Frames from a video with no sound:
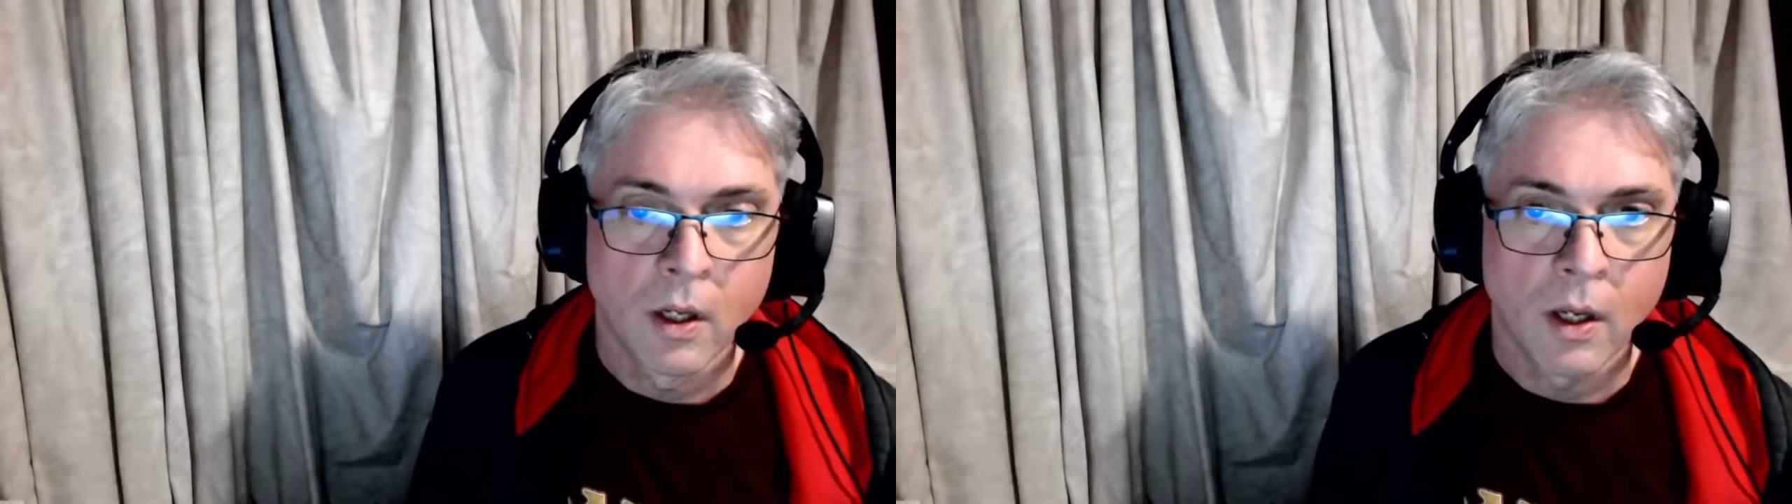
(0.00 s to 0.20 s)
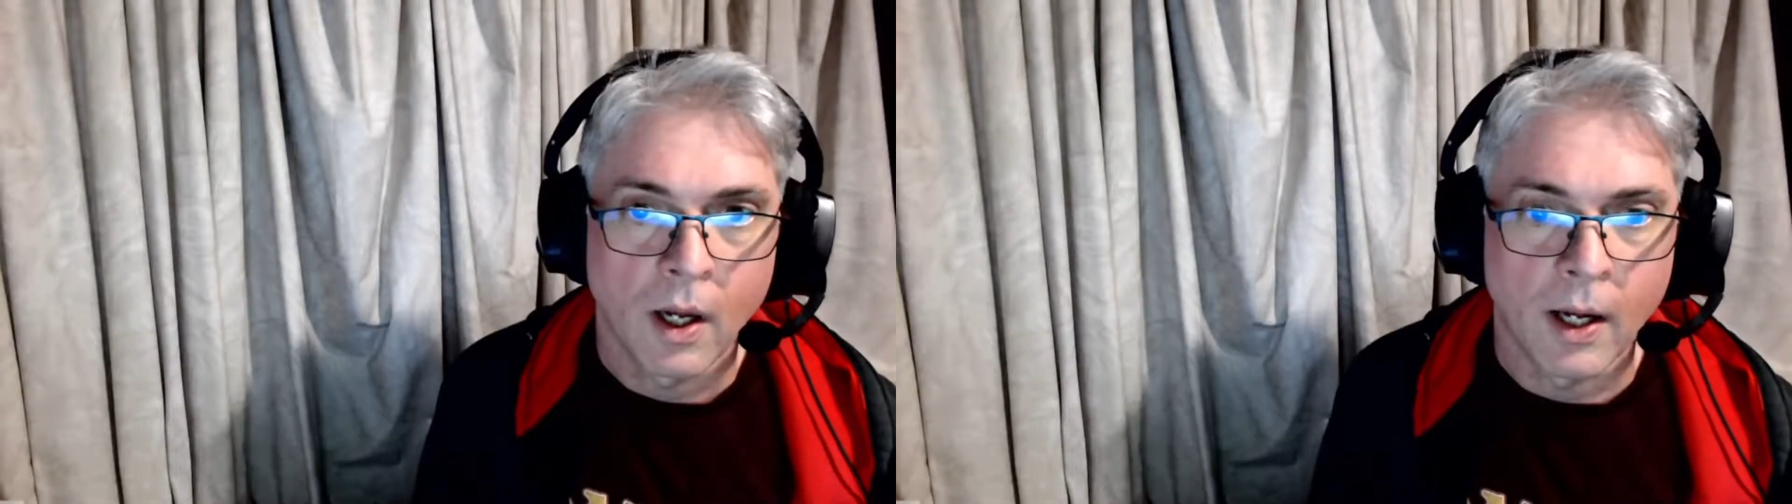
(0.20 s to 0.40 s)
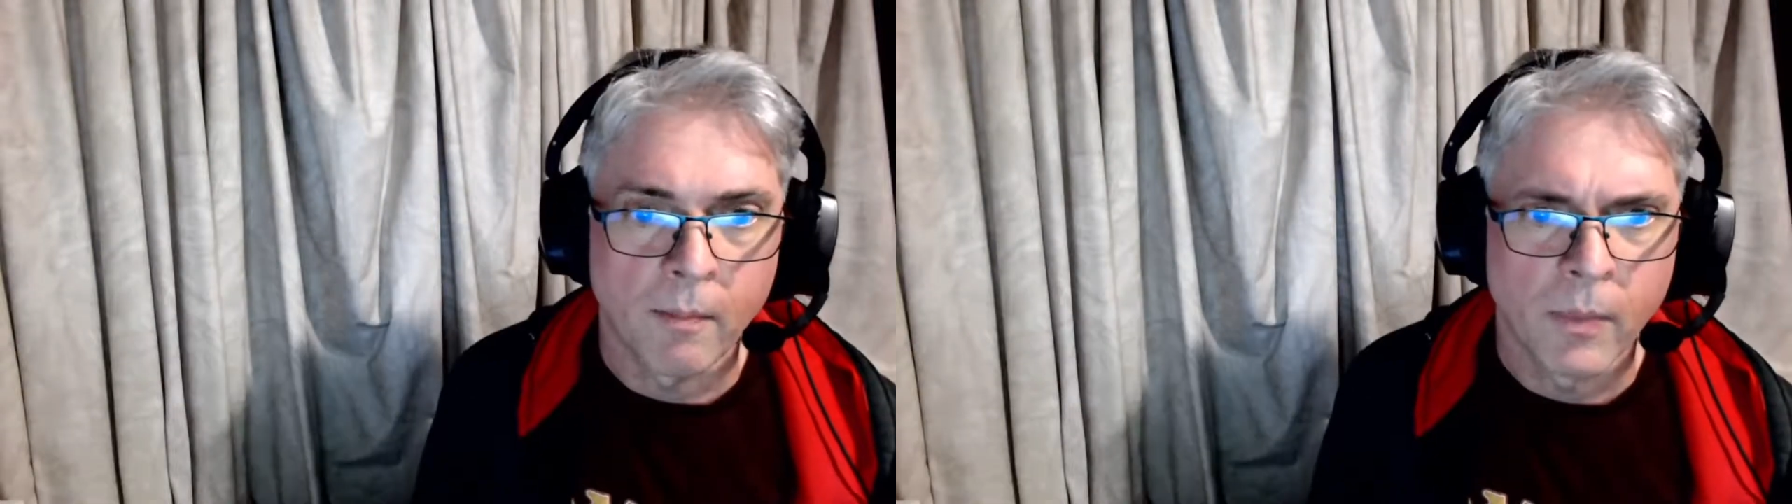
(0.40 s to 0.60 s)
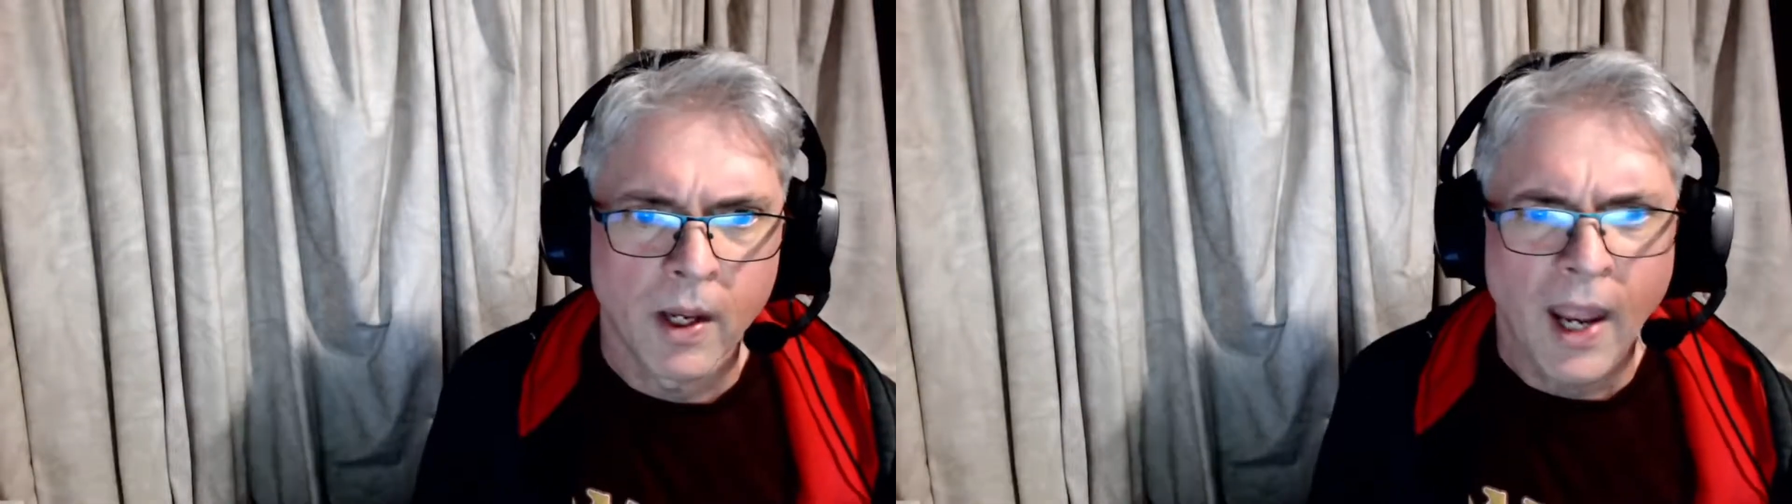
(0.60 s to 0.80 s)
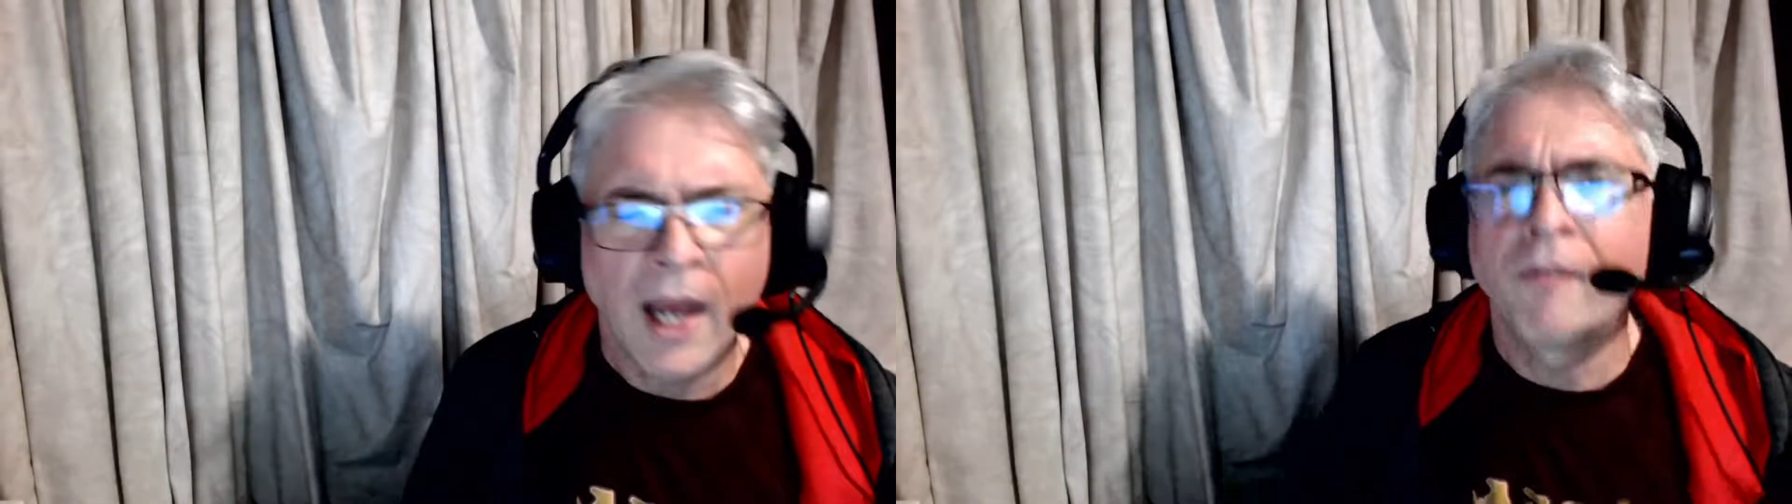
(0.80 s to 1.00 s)
And
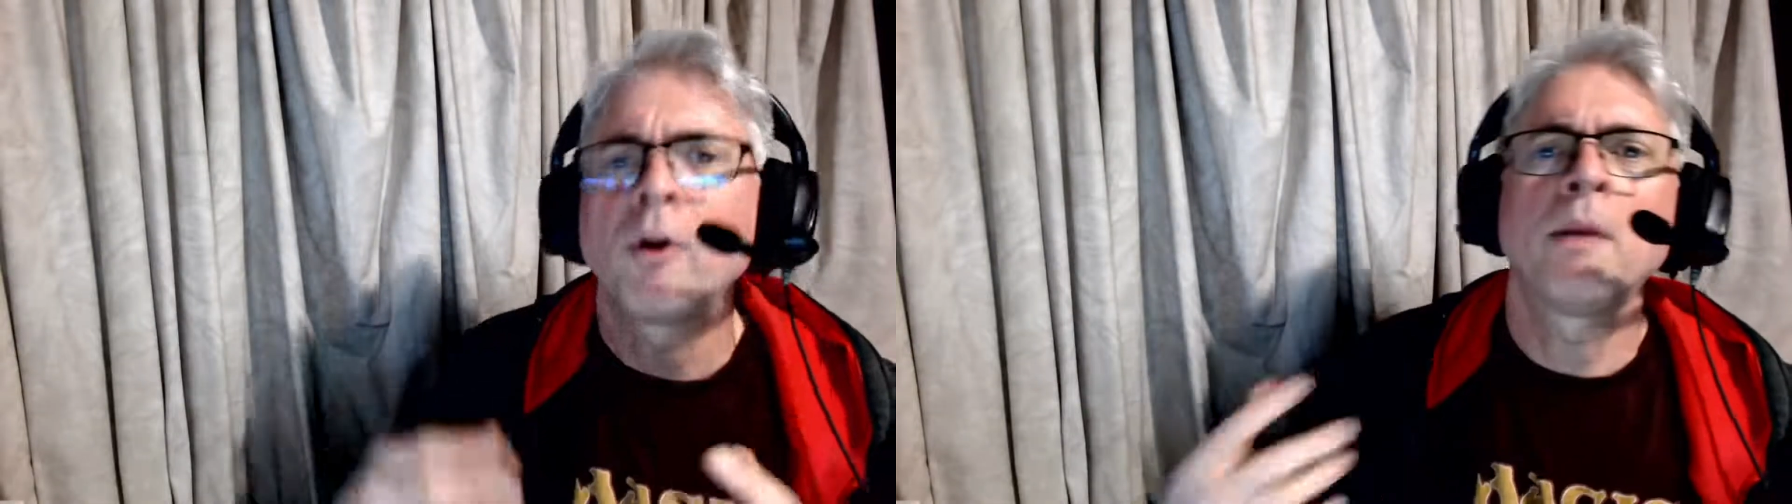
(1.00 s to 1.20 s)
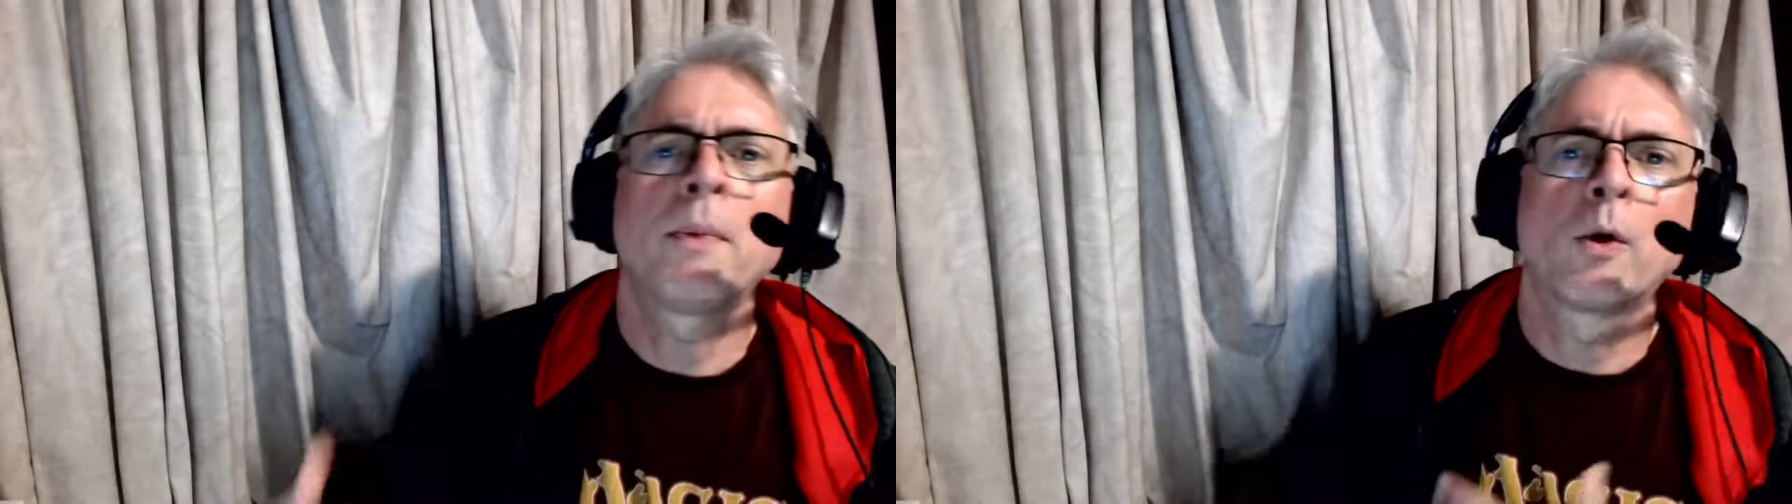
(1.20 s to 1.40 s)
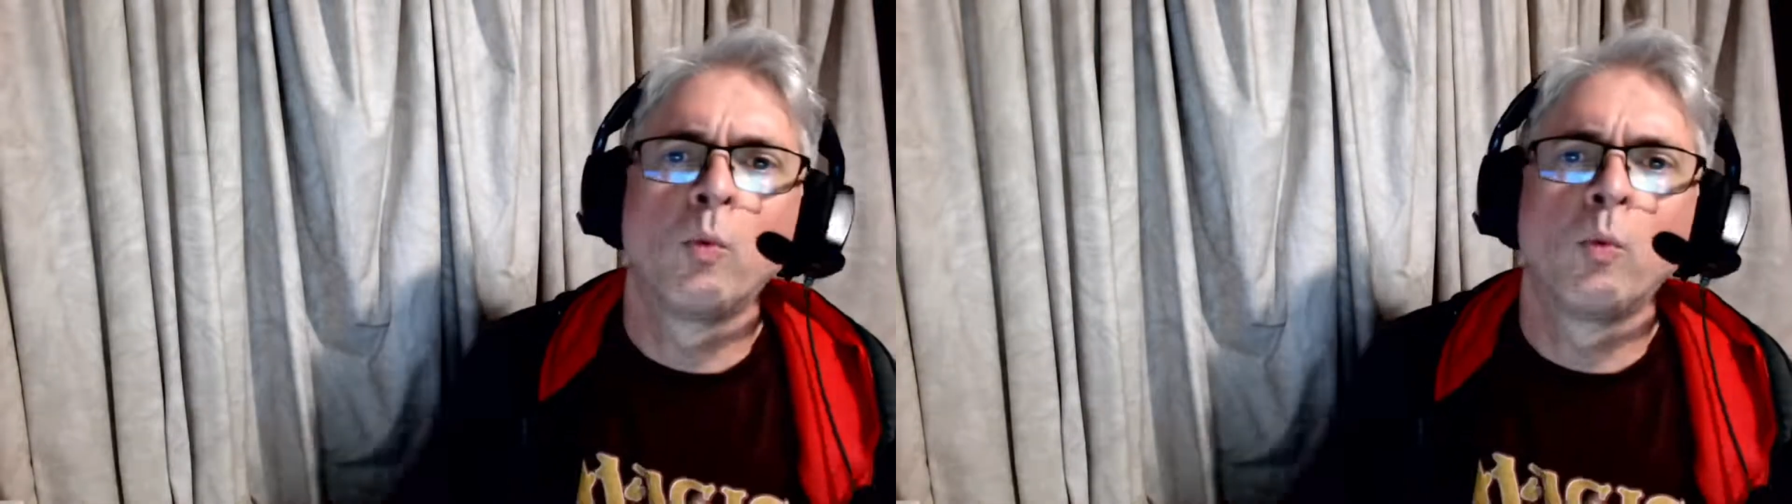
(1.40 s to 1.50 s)
a very typical